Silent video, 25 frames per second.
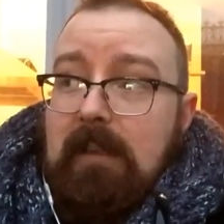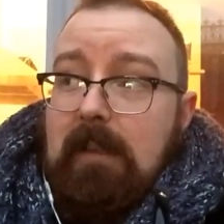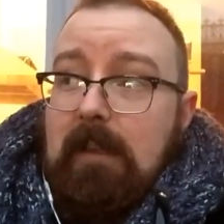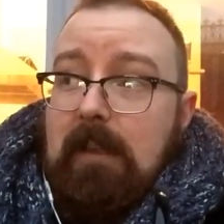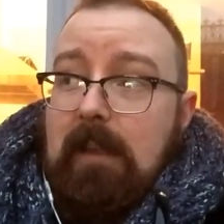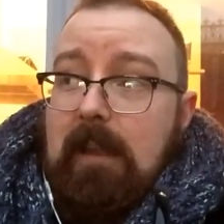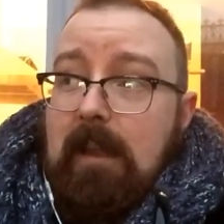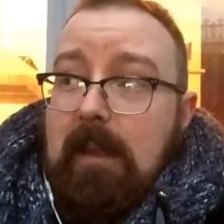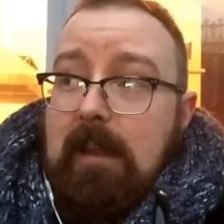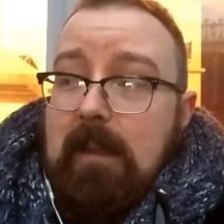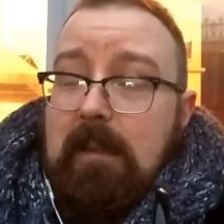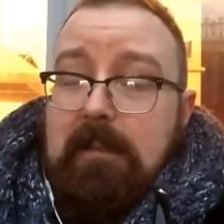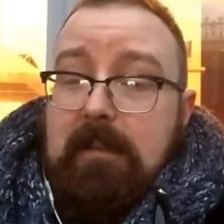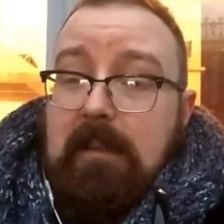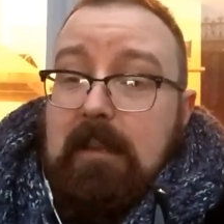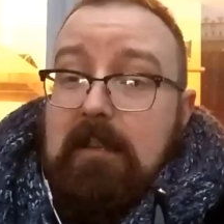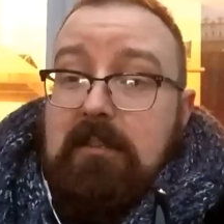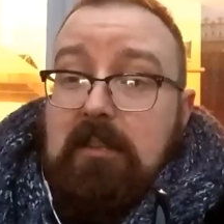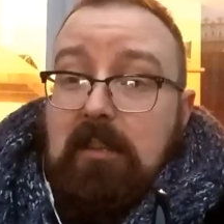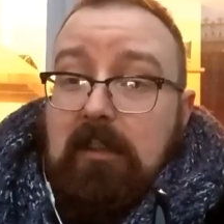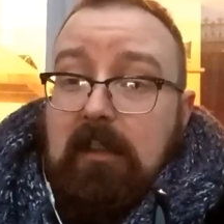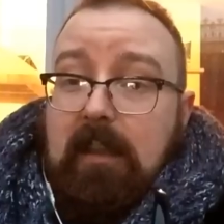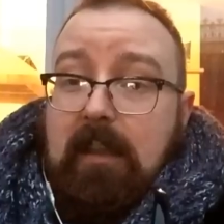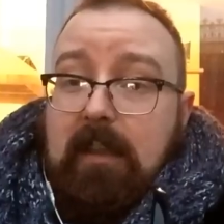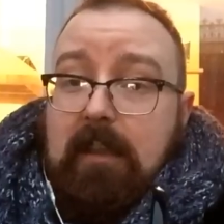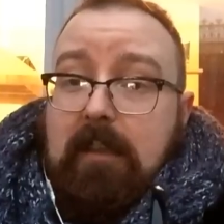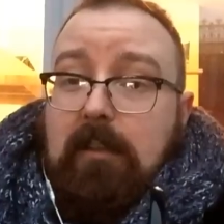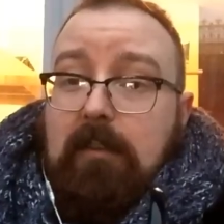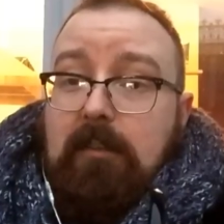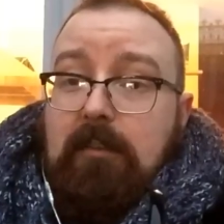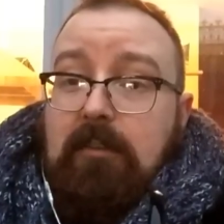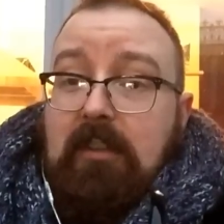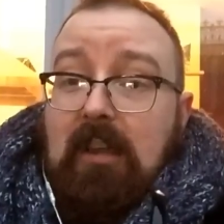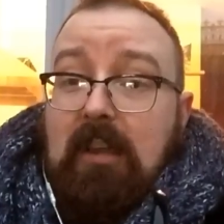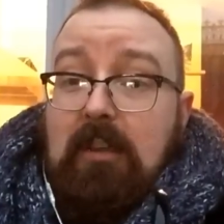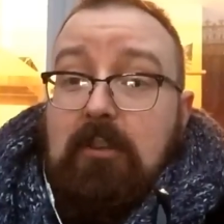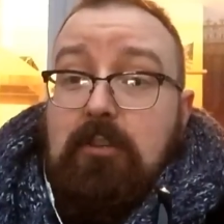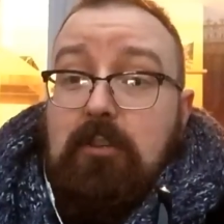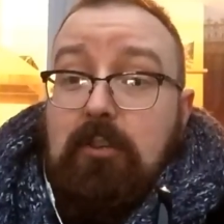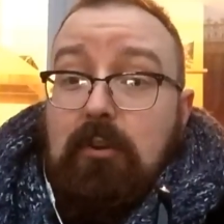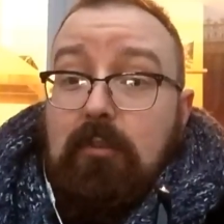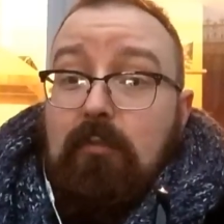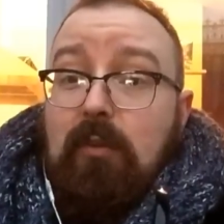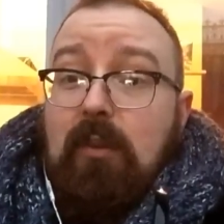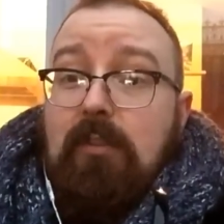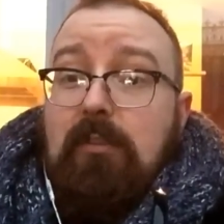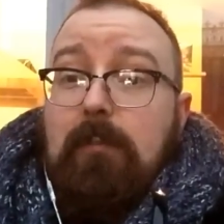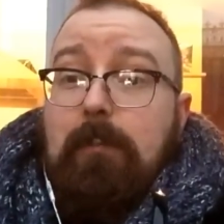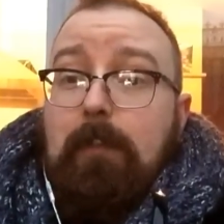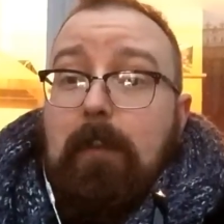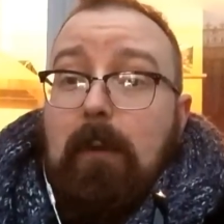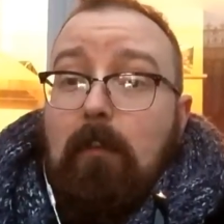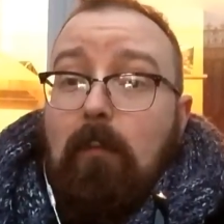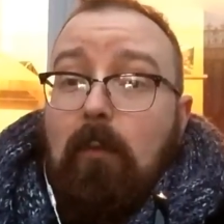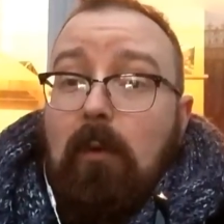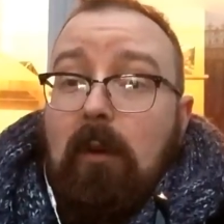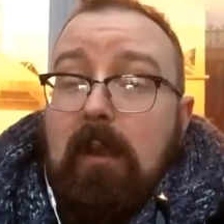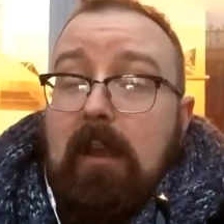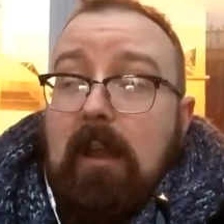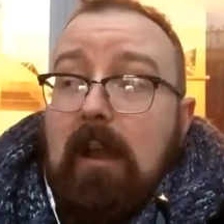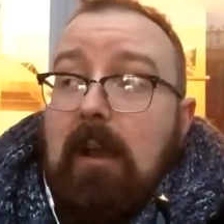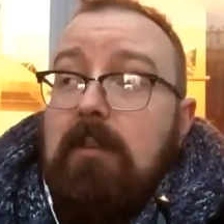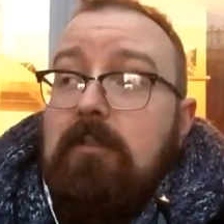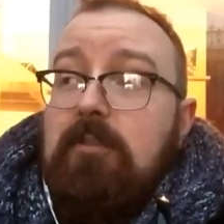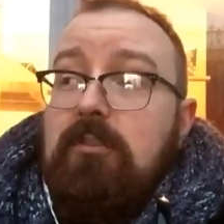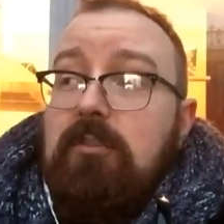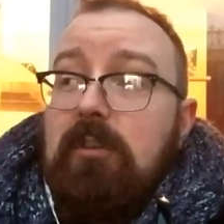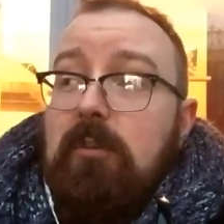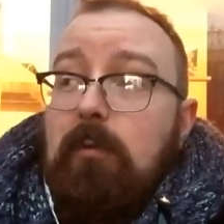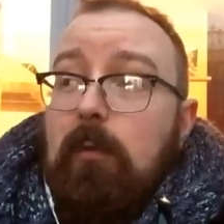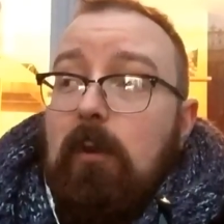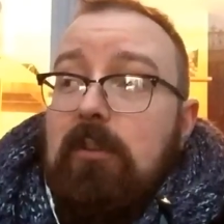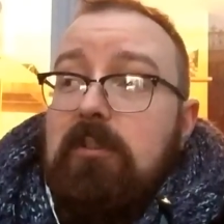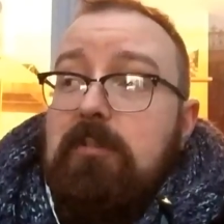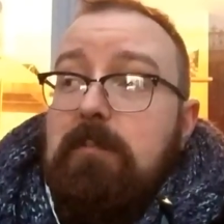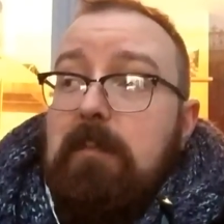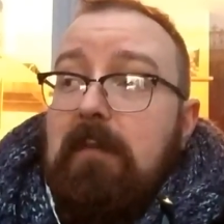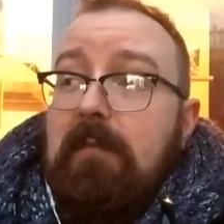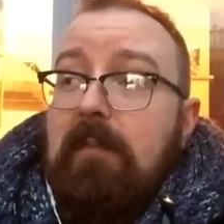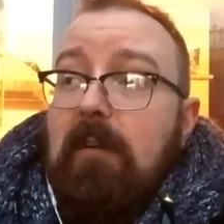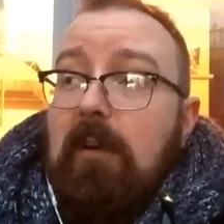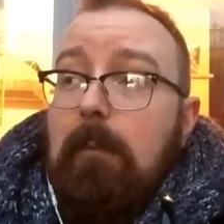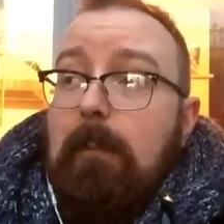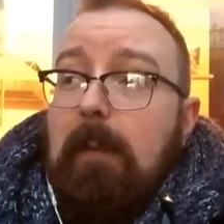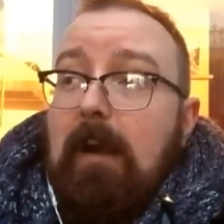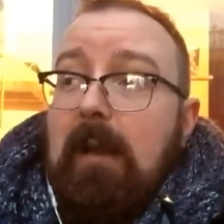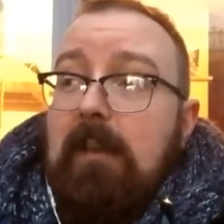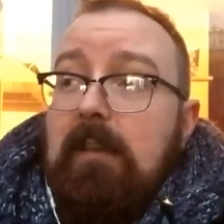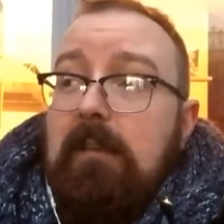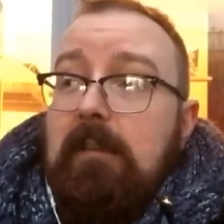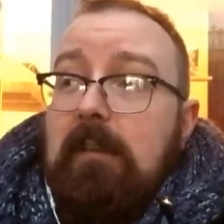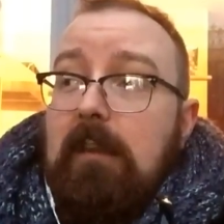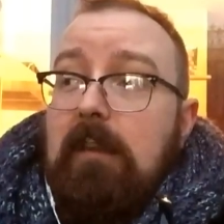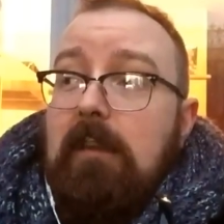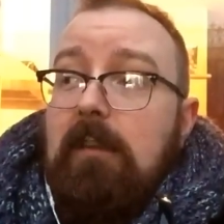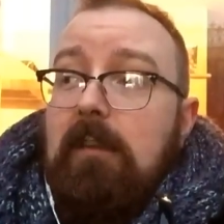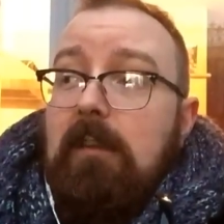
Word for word: Hated it. It's a Lakeland. I should have read up on what it actually was before buying it.